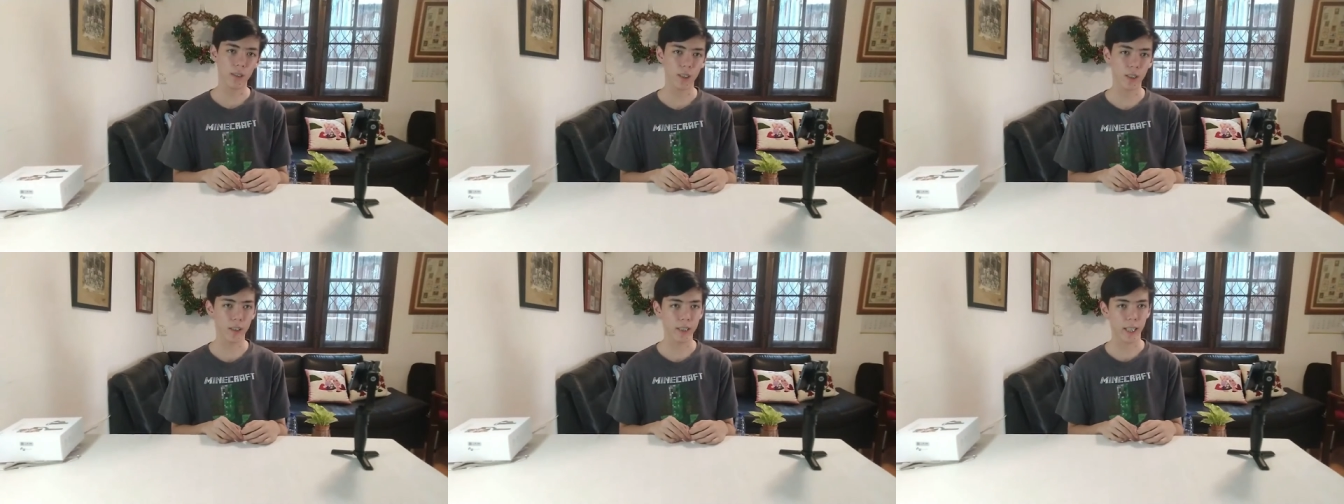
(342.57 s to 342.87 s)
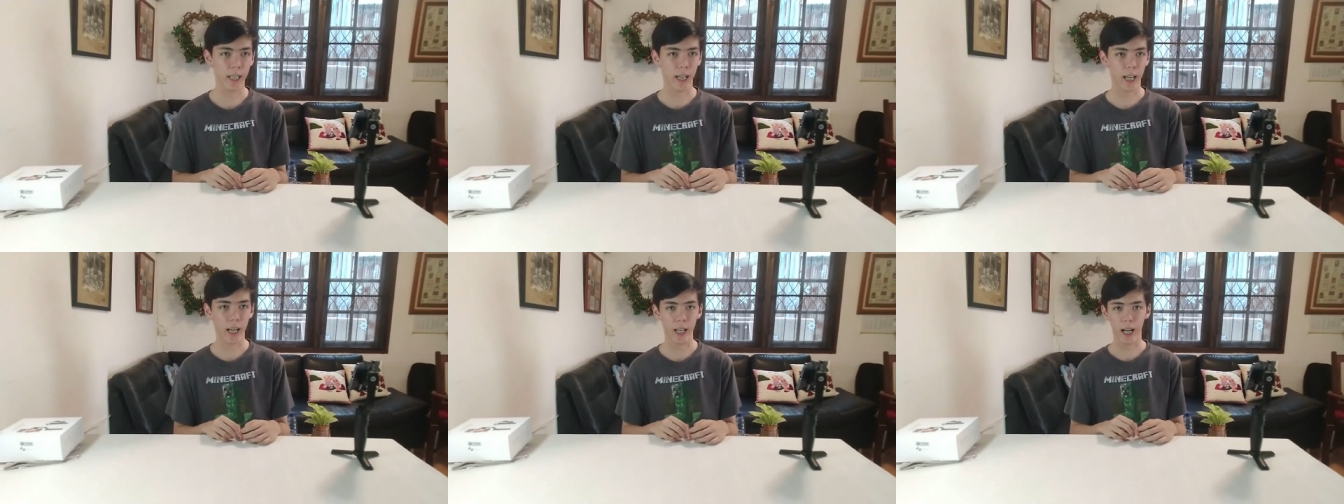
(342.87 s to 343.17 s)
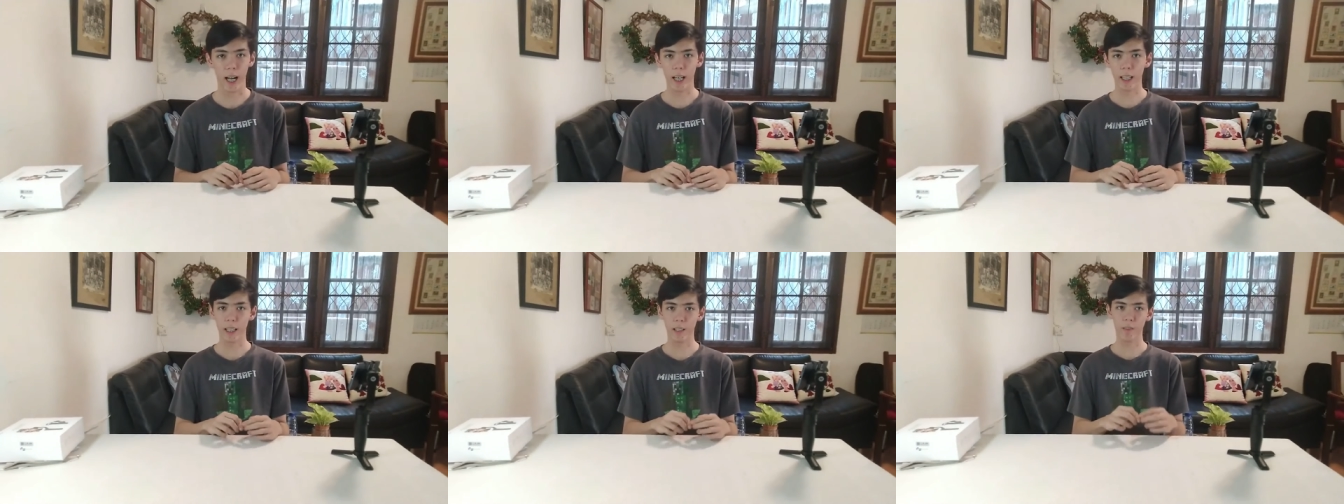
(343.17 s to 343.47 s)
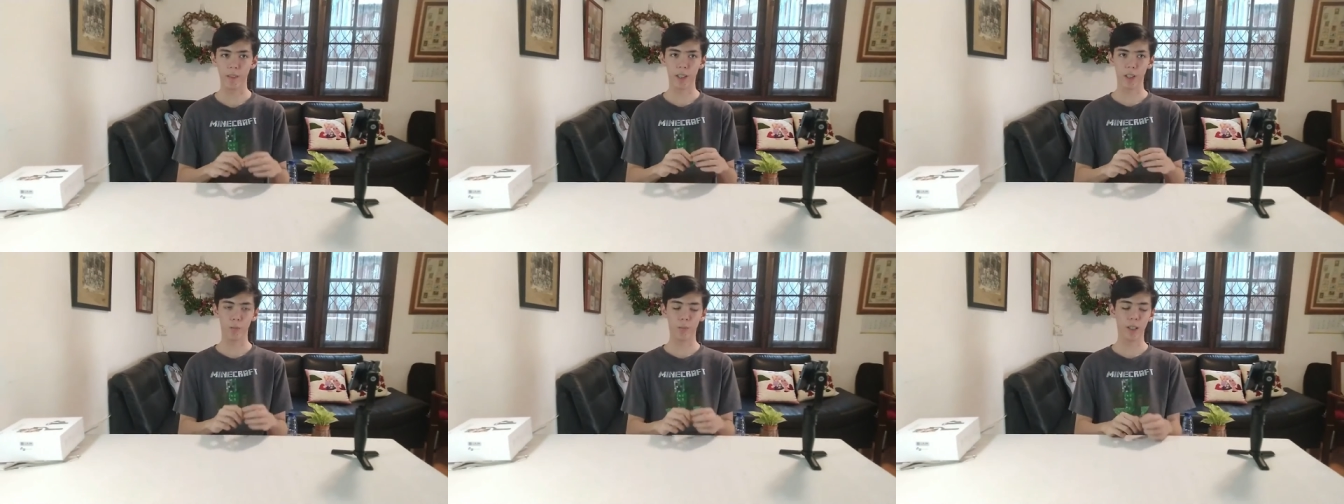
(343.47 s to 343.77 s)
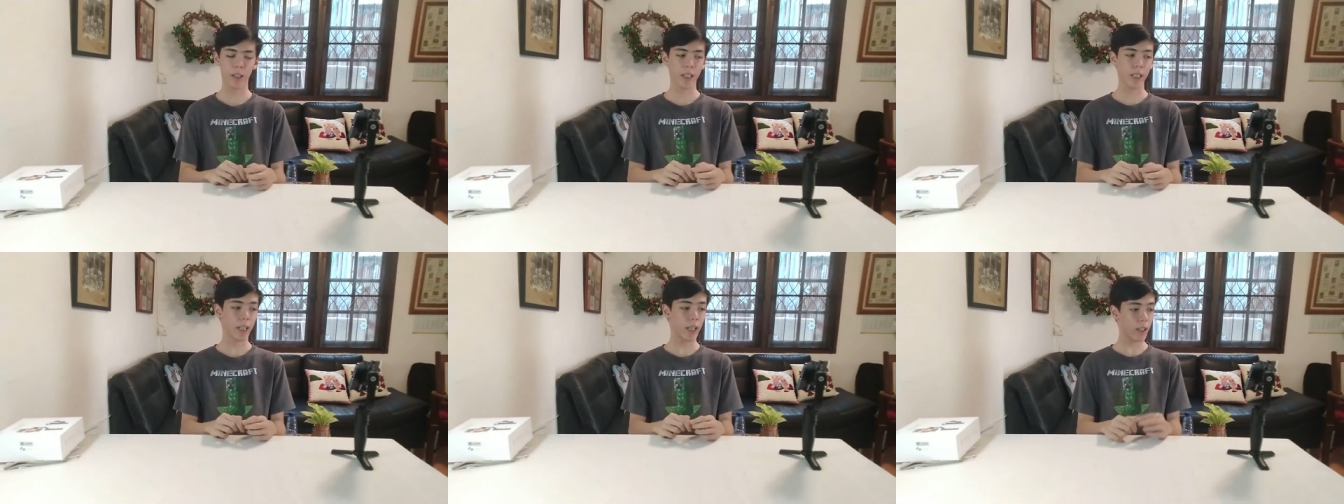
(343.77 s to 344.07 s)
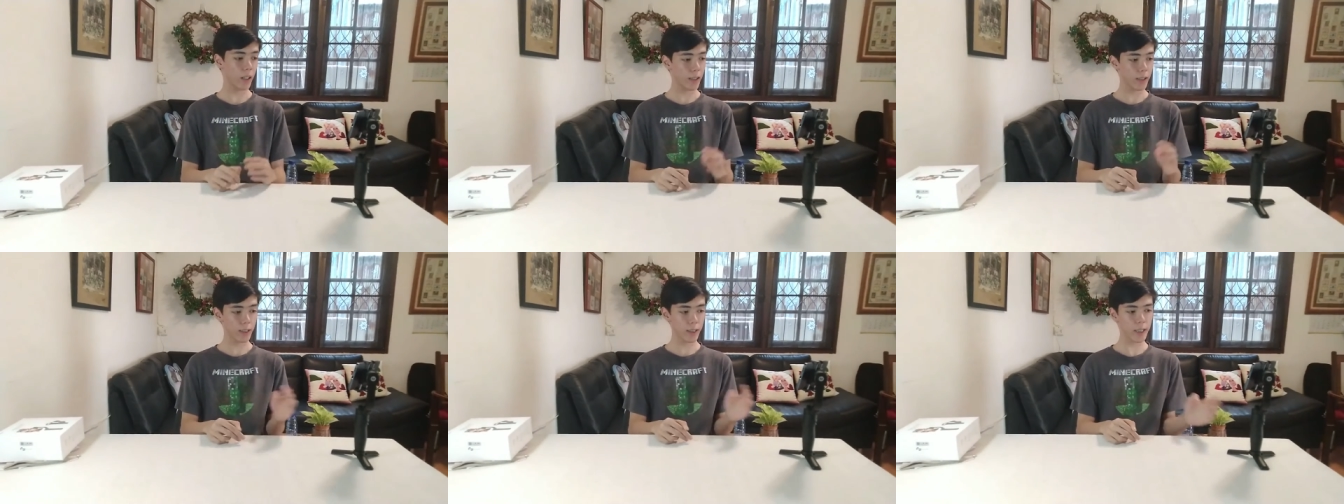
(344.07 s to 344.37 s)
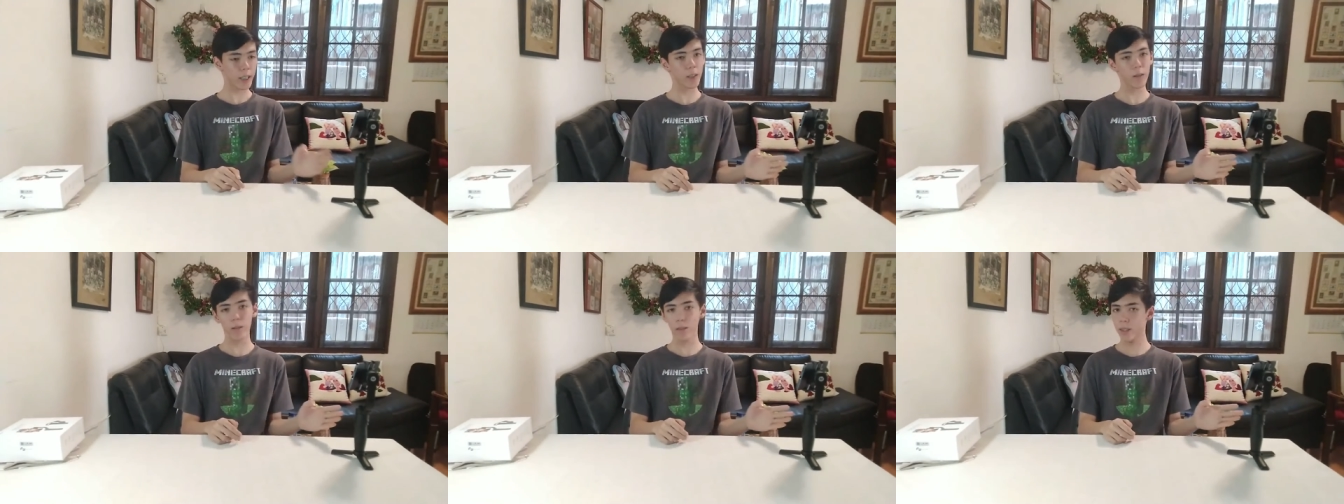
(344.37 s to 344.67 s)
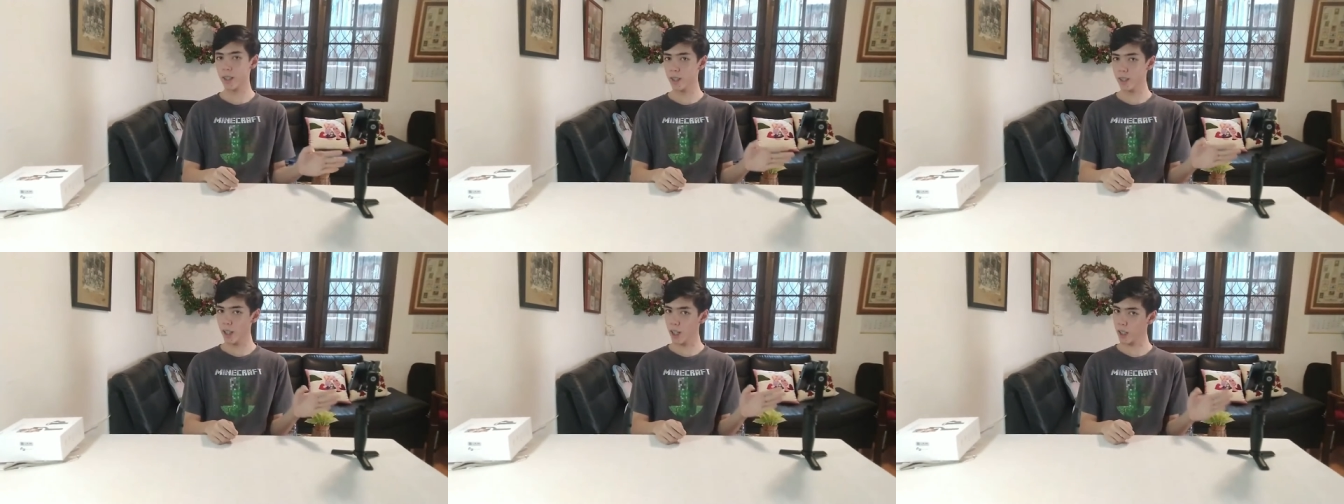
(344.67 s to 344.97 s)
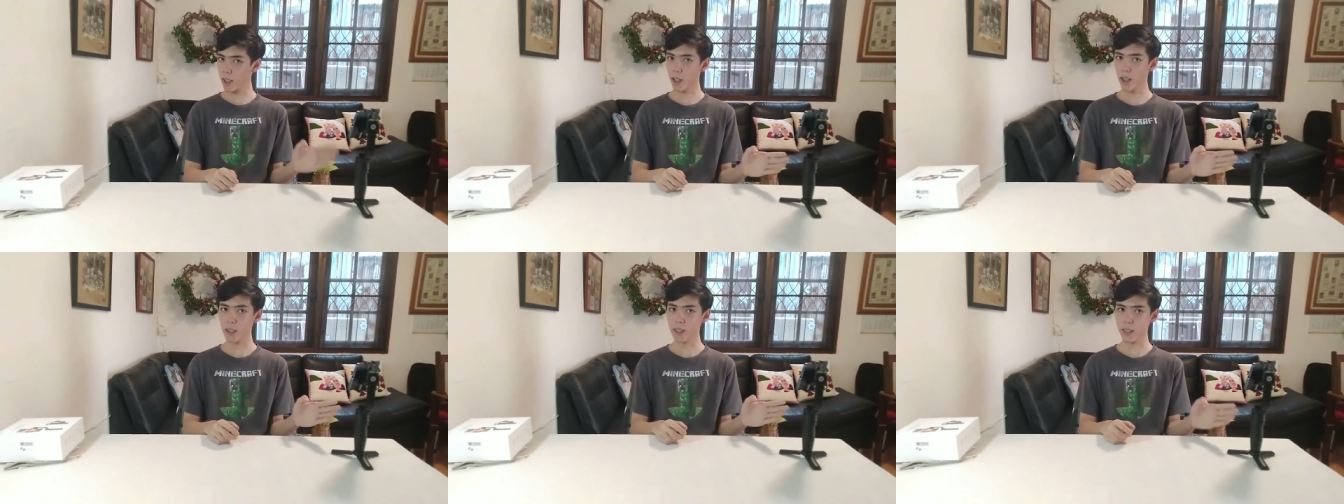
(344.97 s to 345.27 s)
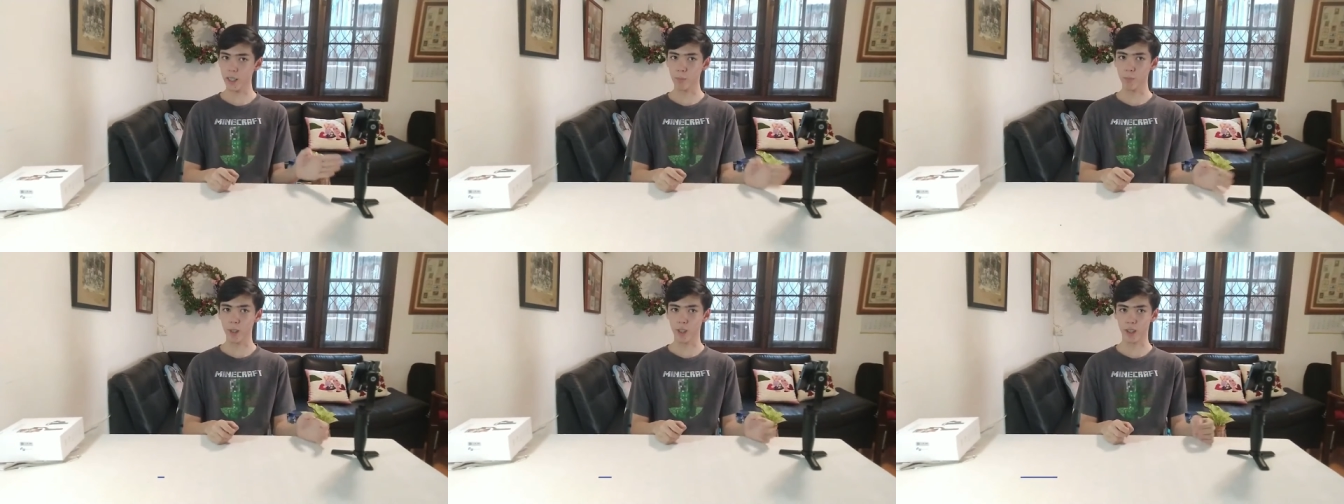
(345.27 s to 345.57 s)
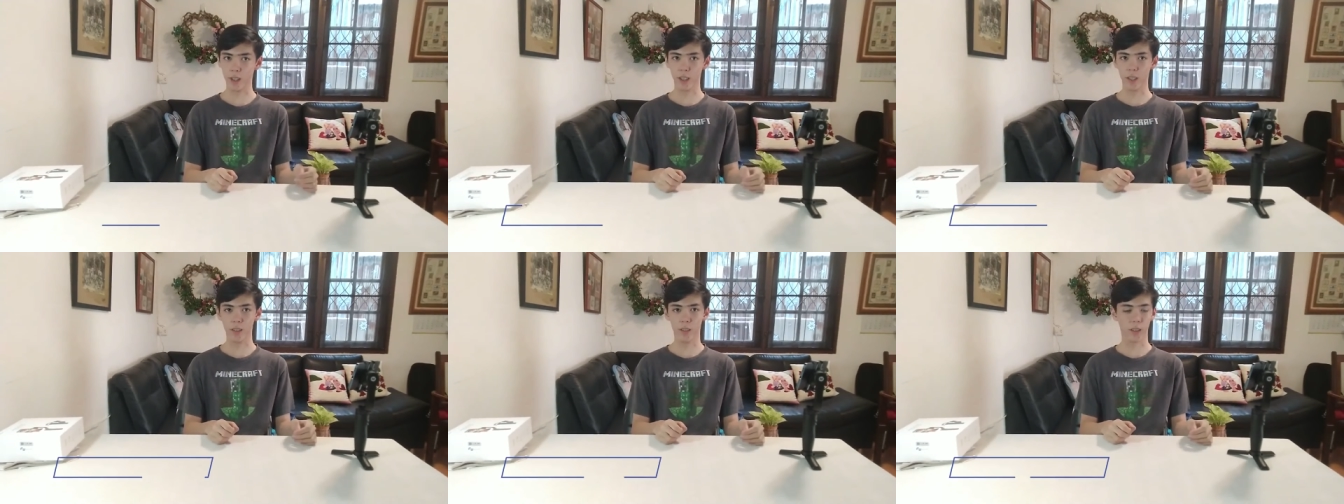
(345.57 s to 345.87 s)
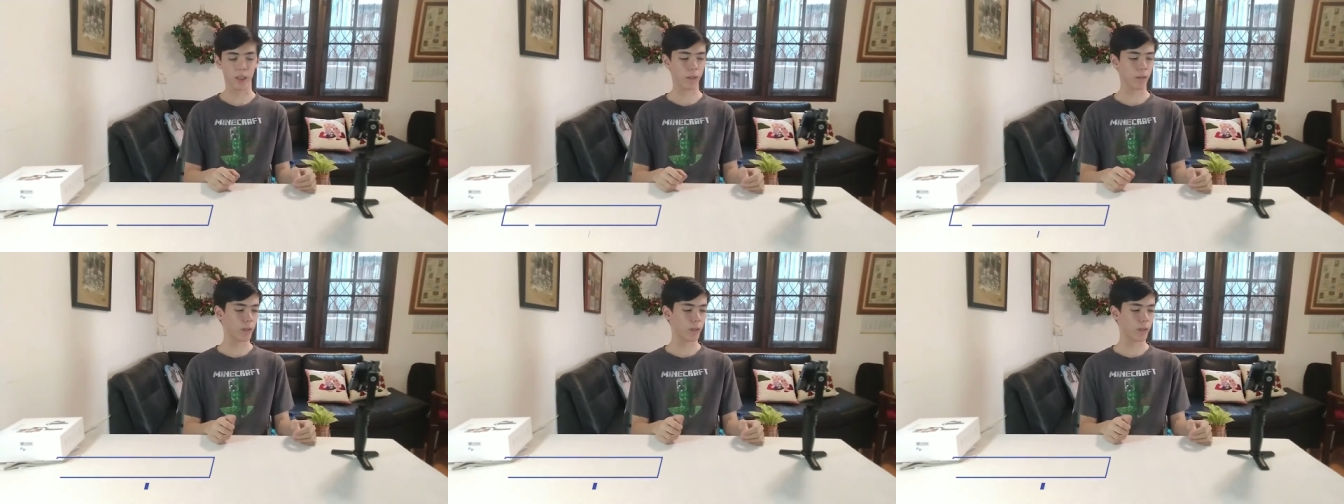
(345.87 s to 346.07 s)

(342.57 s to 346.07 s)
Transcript: So yeah, I highly recommend it. And this thing did not cost that much either.